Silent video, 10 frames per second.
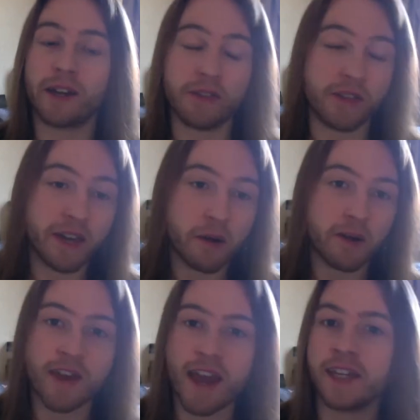I think out
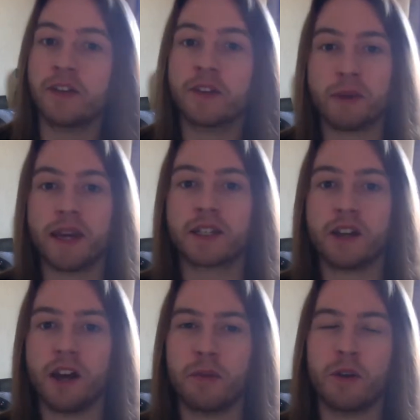of any other
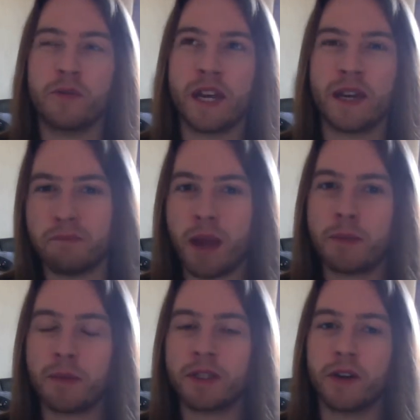Pixar movie,
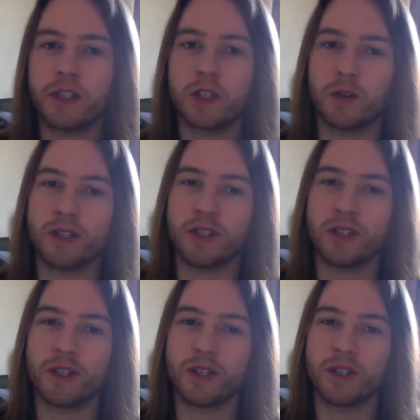maybe besides Toy
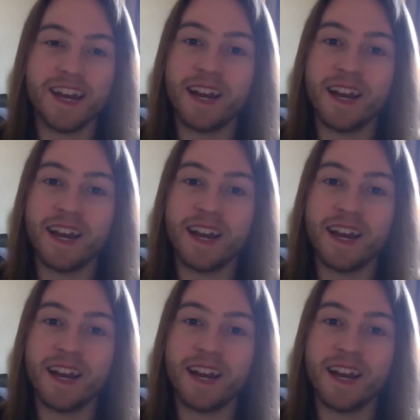Story,